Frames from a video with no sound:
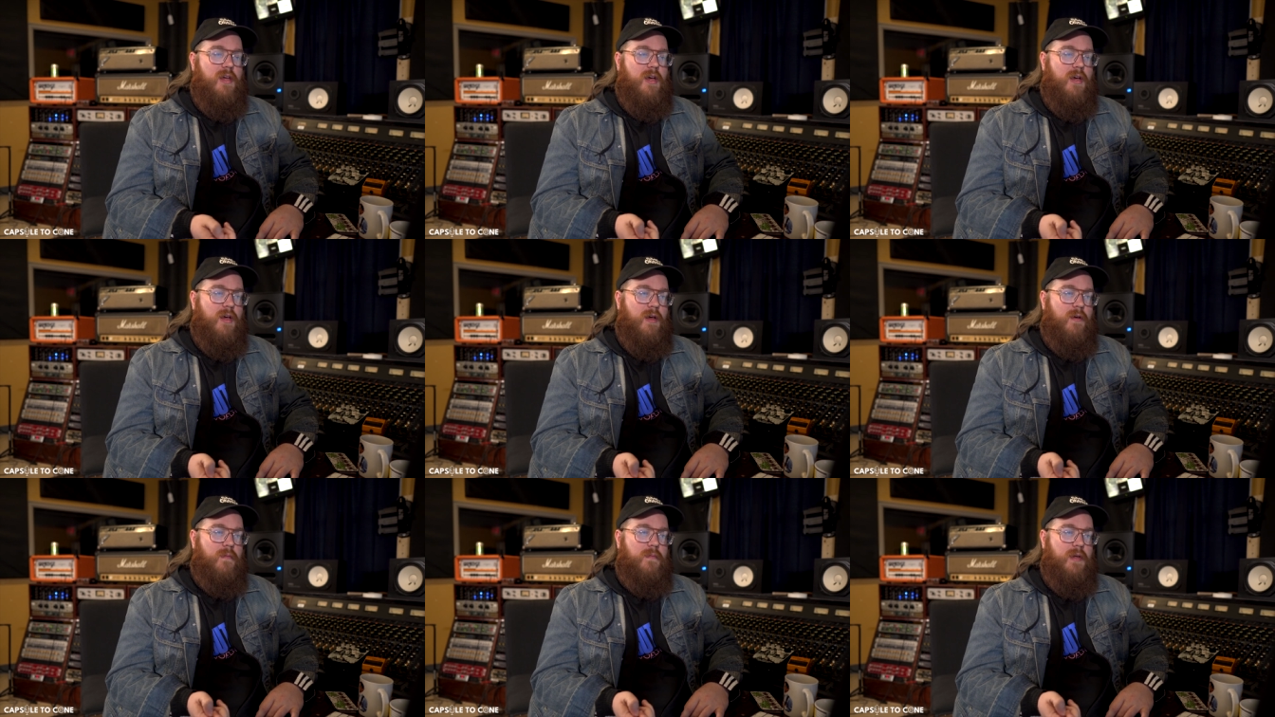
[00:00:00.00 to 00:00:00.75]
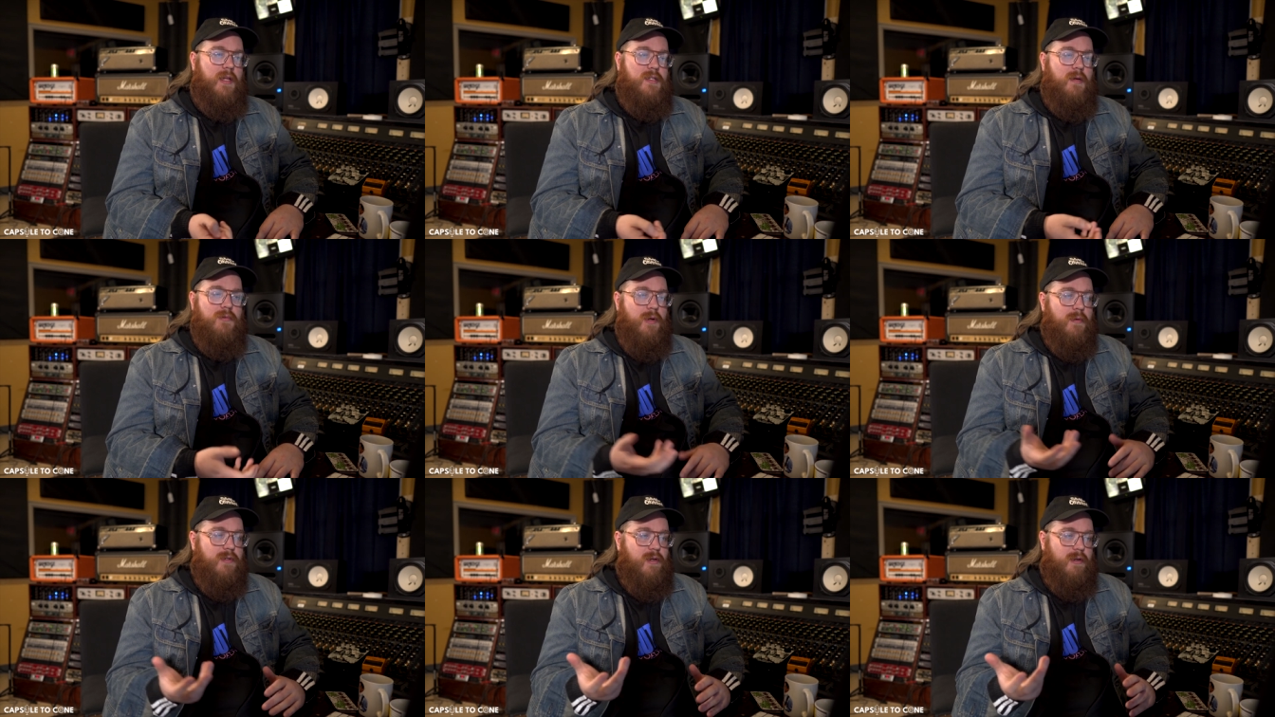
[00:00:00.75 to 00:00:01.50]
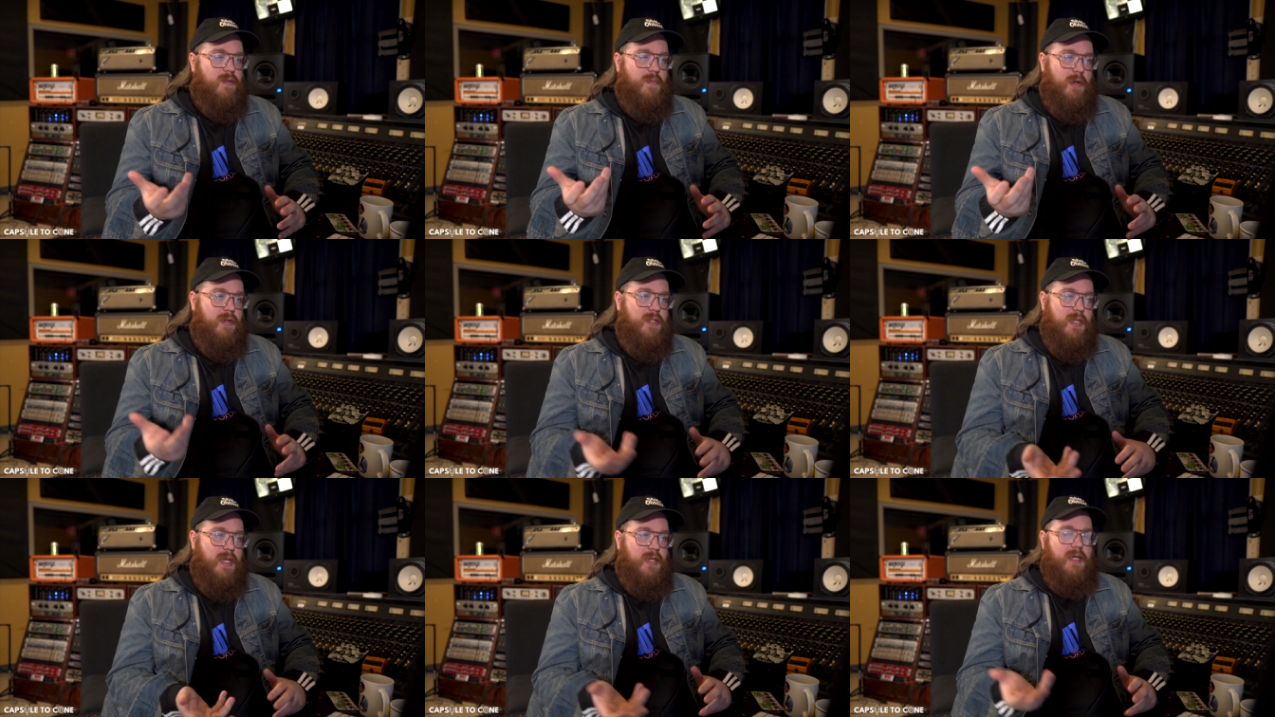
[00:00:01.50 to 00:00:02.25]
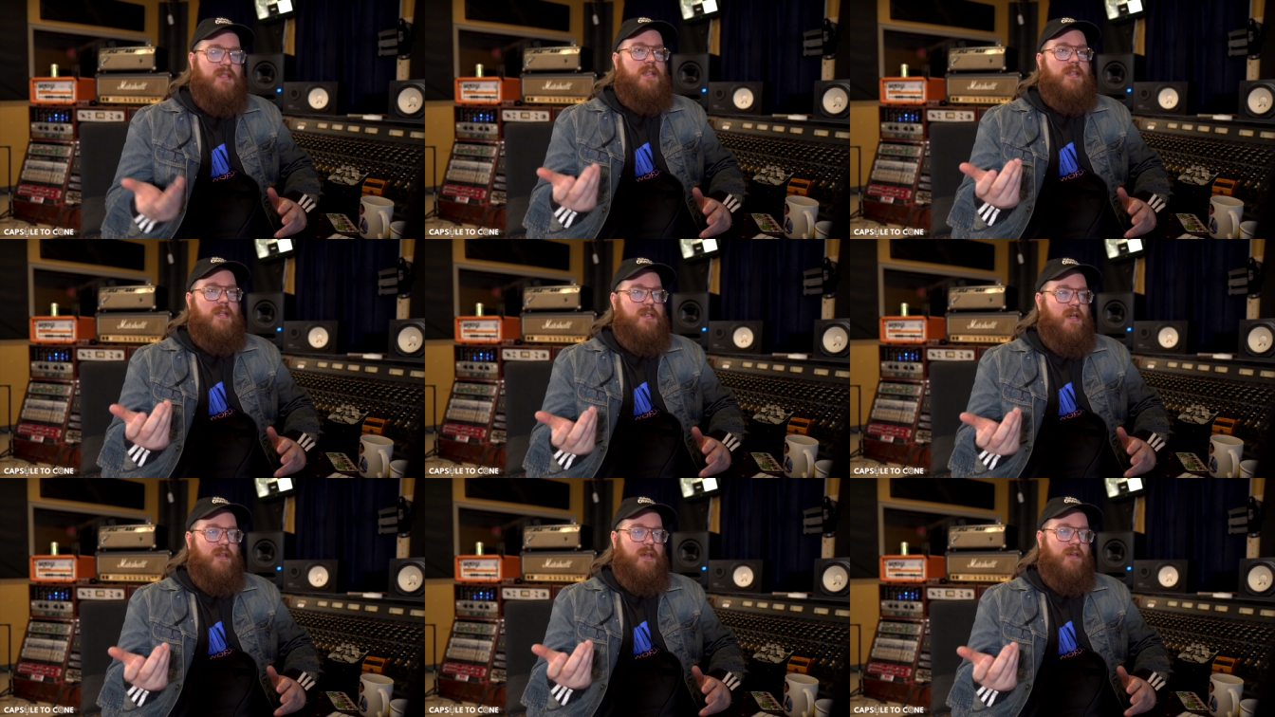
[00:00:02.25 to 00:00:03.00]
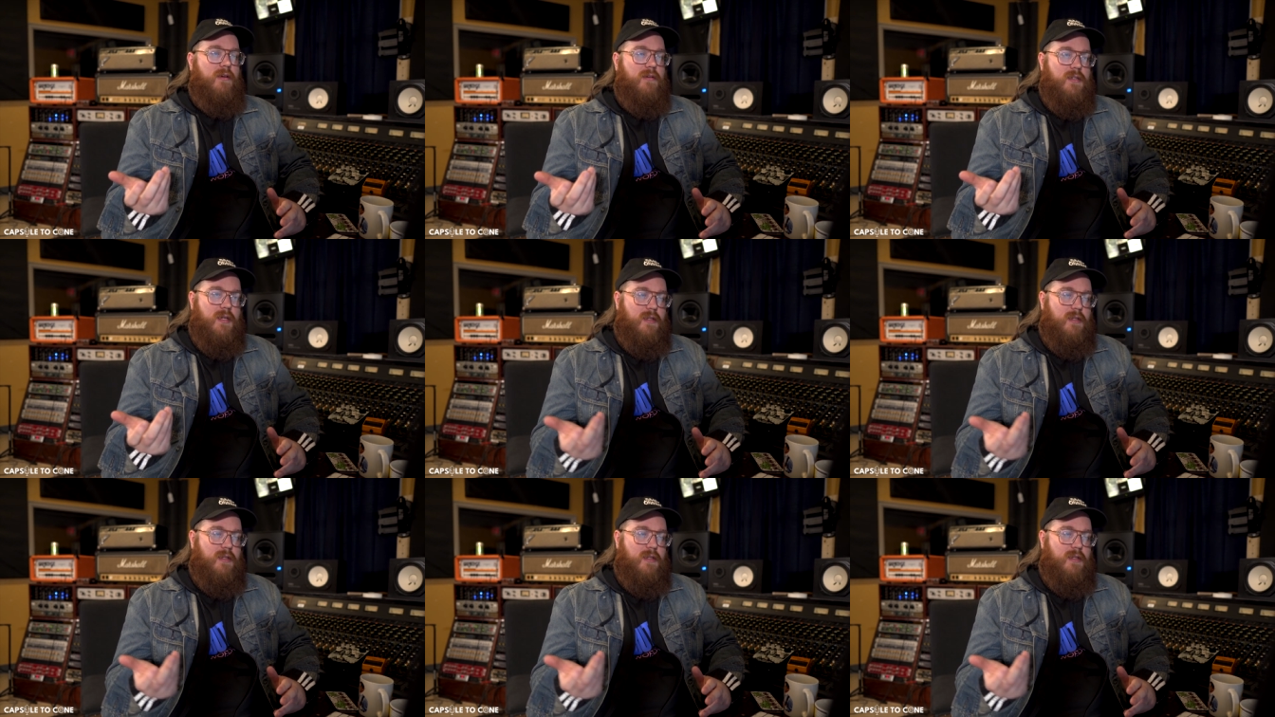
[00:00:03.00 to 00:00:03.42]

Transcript: Um, and some drummers are experienced and they get that that's how that goes.